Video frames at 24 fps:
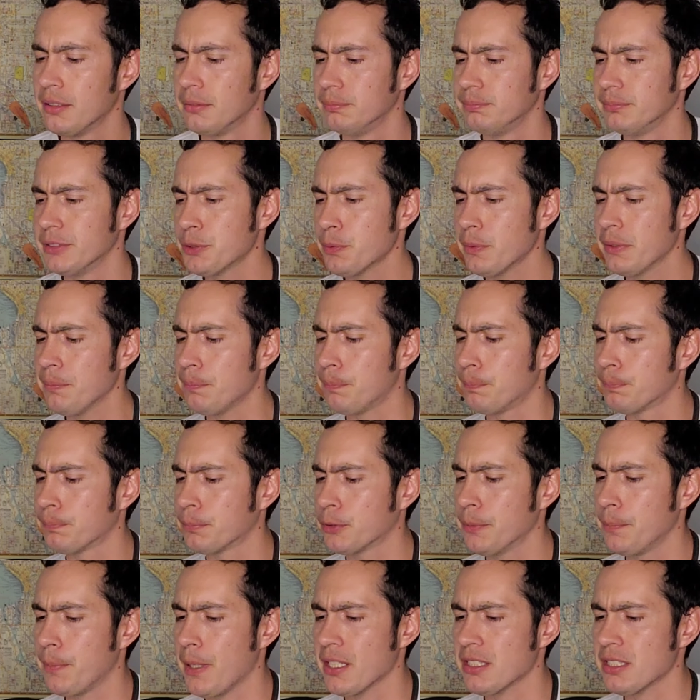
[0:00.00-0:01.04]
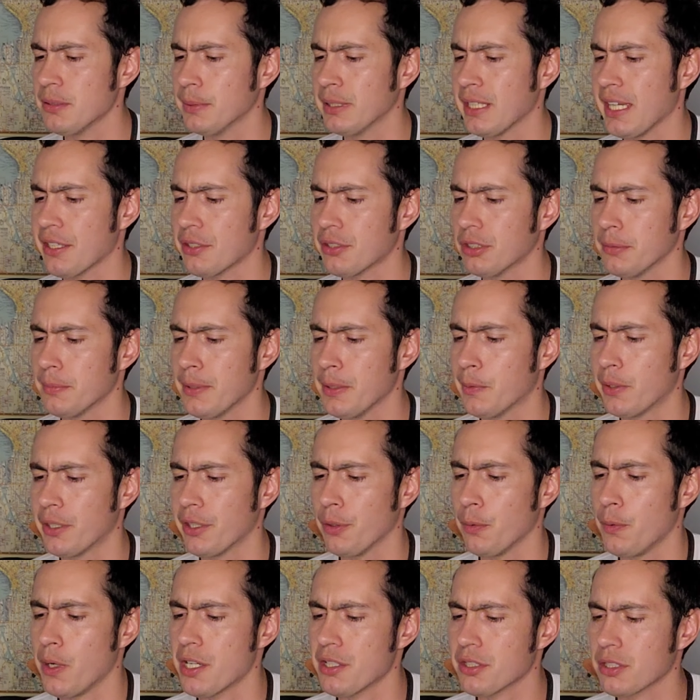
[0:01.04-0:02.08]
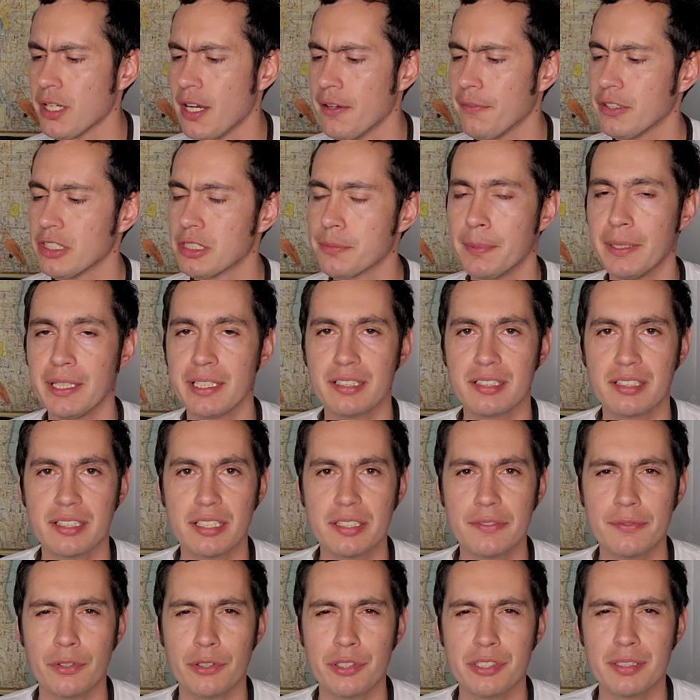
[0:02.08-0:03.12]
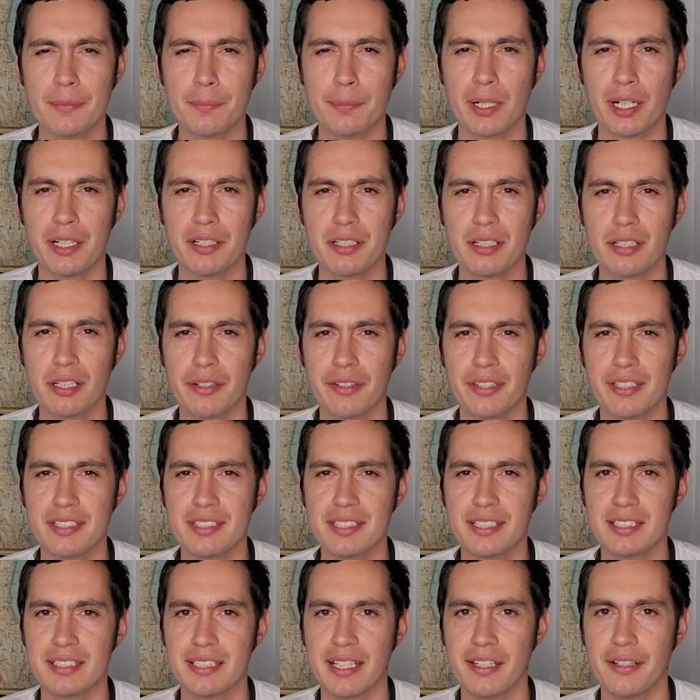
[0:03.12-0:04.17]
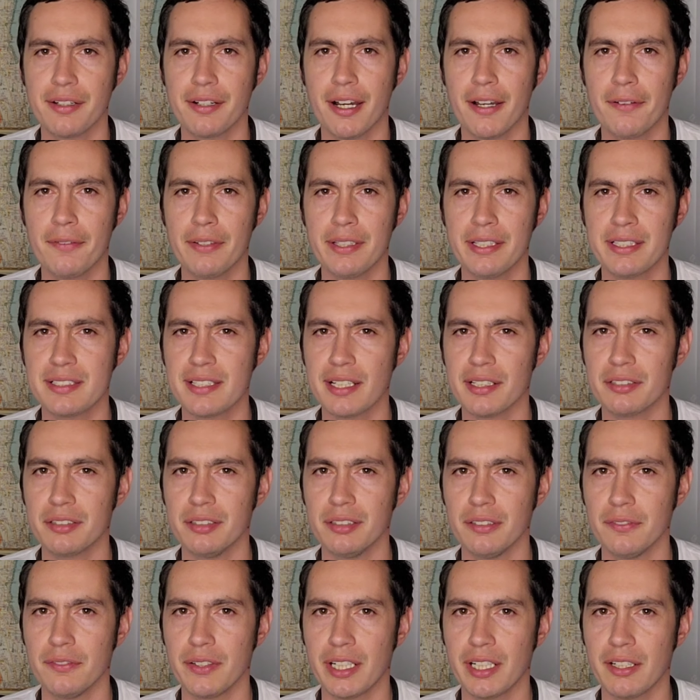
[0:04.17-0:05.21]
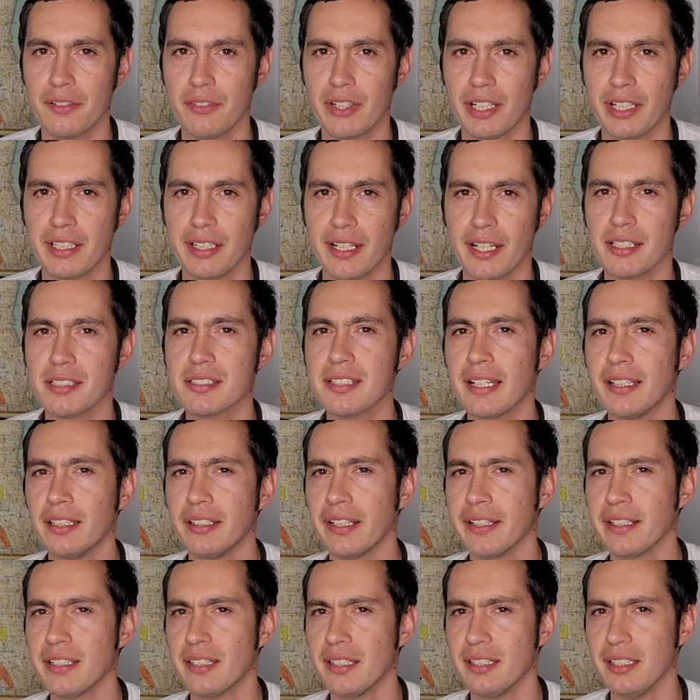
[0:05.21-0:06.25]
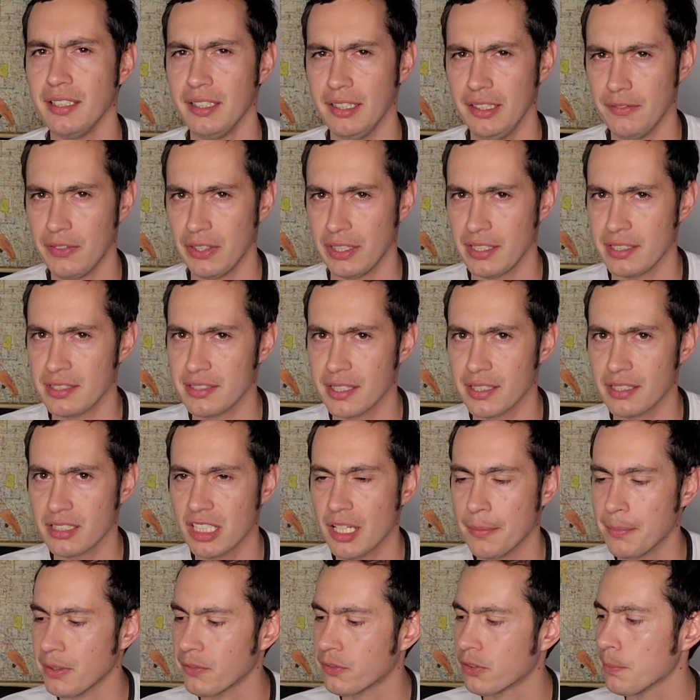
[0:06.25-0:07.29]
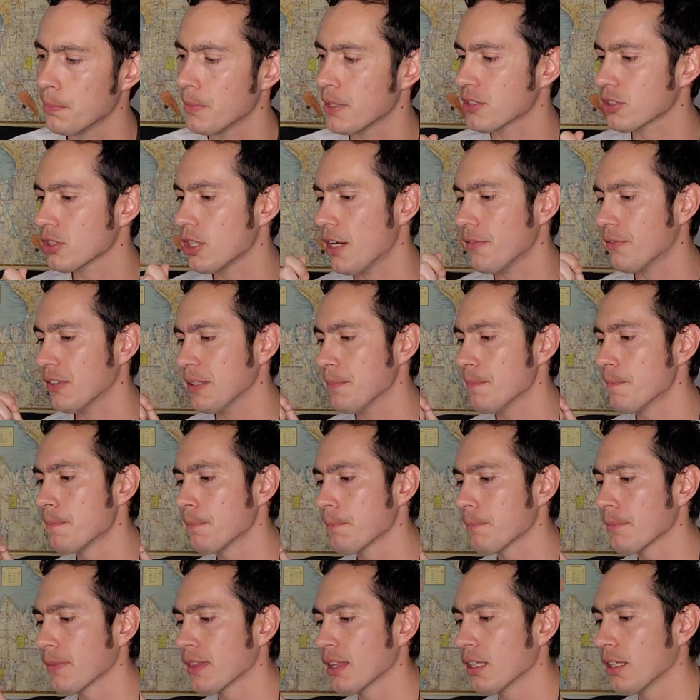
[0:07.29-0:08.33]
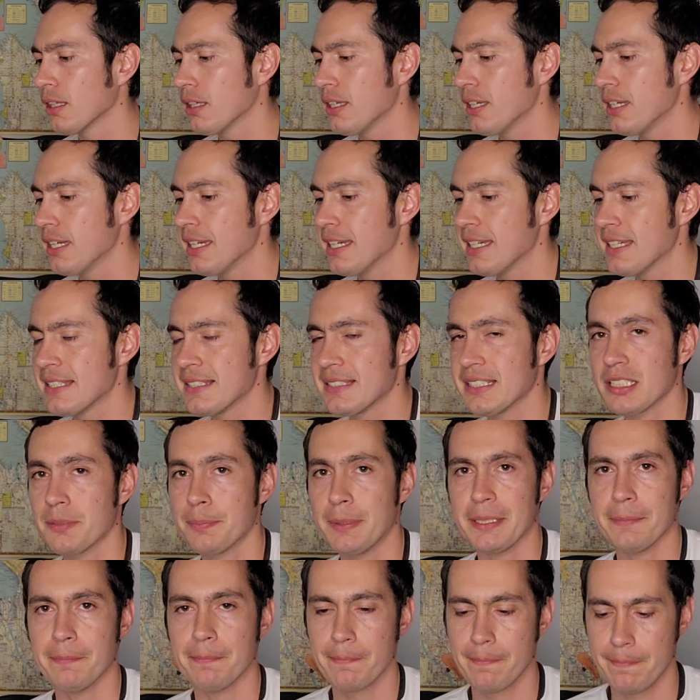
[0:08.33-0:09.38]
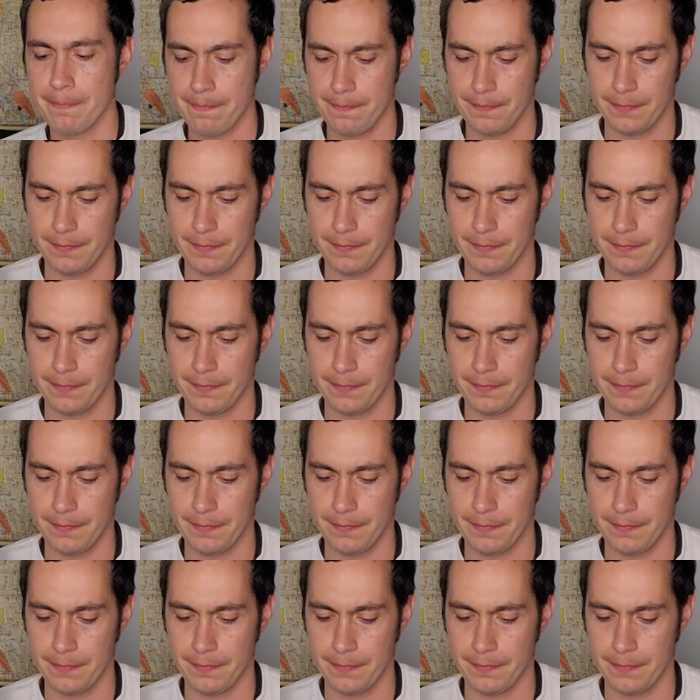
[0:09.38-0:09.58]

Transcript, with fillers: This one could possibly actually be one of the washed coffees, but this first impression on the 6A coffee, it's actually very, very nice. I like the evenness that's coming from this coffee. 6B.